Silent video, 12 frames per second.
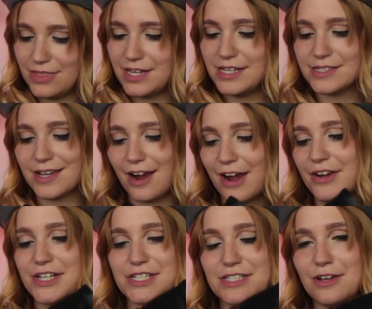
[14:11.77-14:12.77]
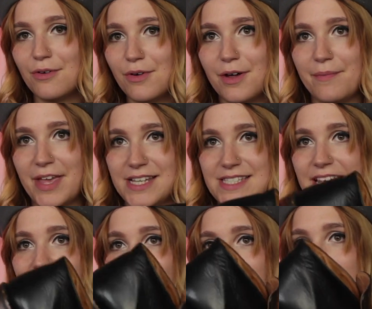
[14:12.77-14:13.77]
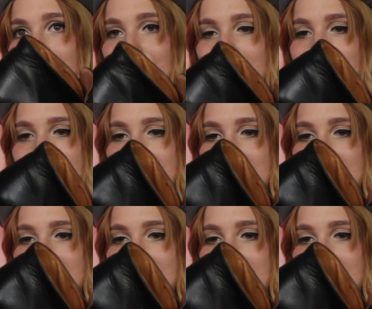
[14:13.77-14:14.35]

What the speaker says: These are so amazing. I thrifted